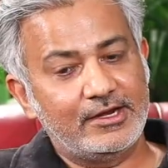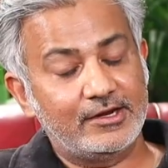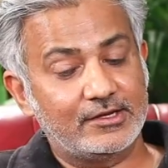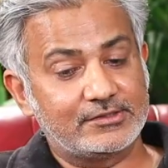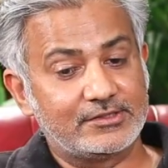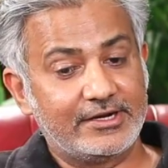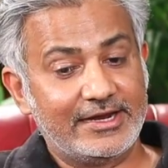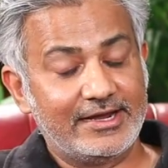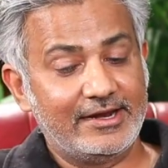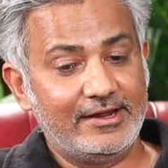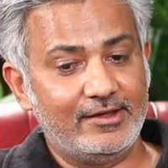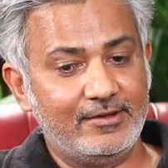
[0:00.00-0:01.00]
It has
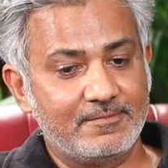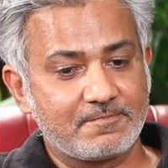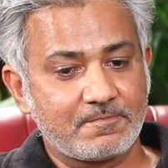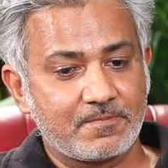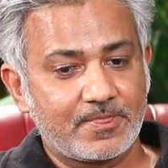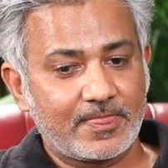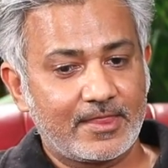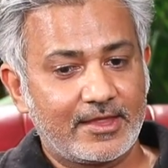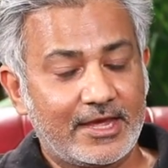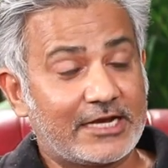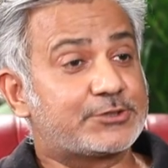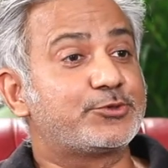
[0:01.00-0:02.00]
really
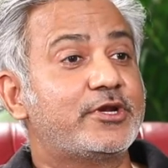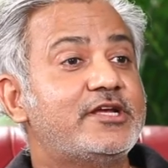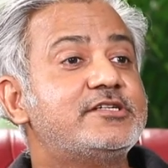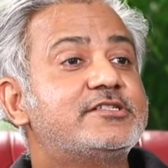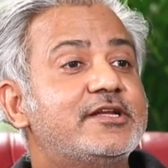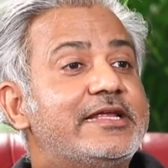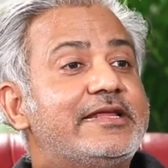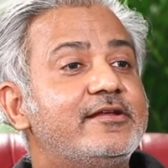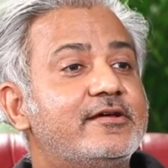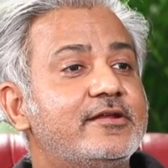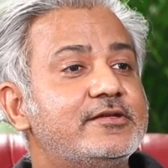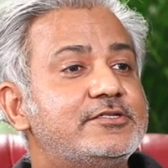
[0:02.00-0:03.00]
exponentially
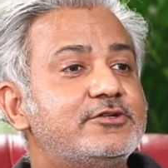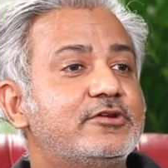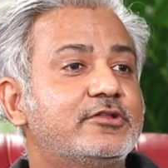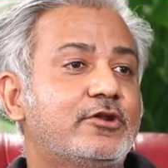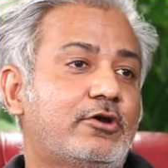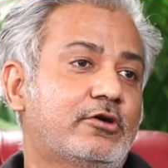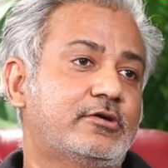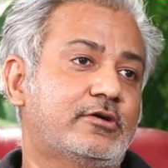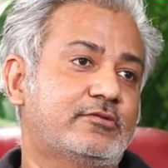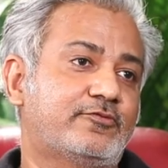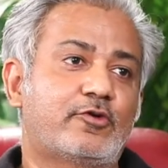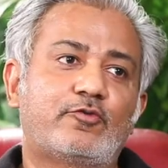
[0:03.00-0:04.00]
increased during the
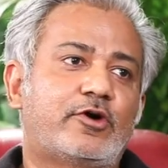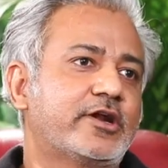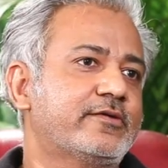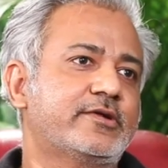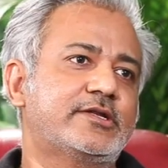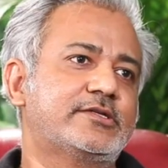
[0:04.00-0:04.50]
lockdown, for whatever